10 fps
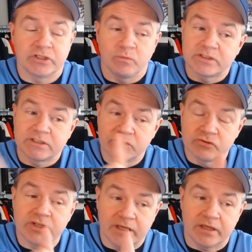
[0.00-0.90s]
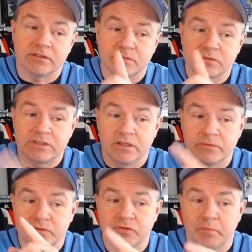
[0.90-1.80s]
And what's interesting is I was dealing
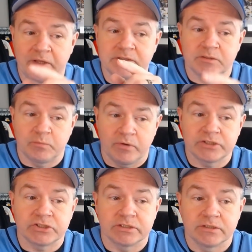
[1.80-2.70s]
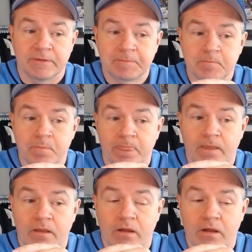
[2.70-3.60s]
with tremendous depression
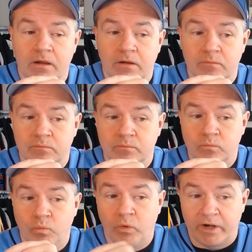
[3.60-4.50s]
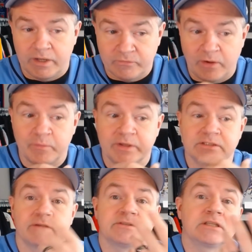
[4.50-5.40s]
when I found
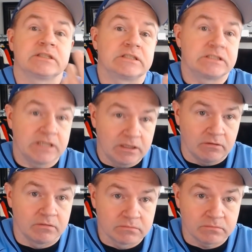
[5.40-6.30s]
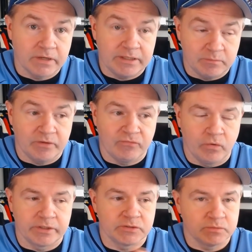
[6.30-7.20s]
myself suddenly single, right, in my
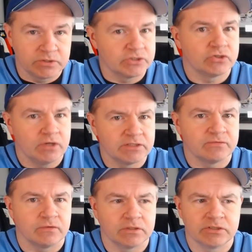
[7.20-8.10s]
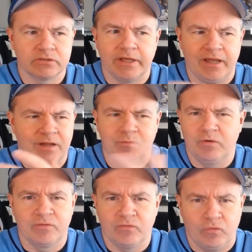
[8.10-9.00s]
40s, which is stressful because you're like, I'm
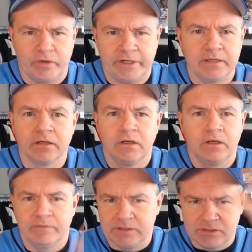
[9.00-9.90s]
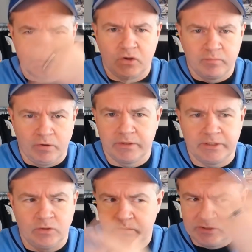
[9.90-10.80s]
over 40. This is all
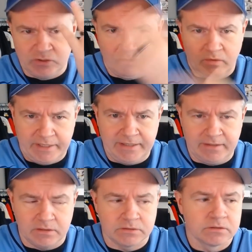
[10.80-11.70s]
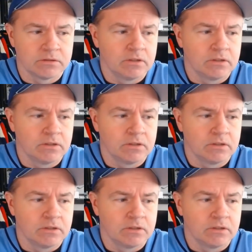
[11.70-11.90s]
broken. Nobody's going to want any of this.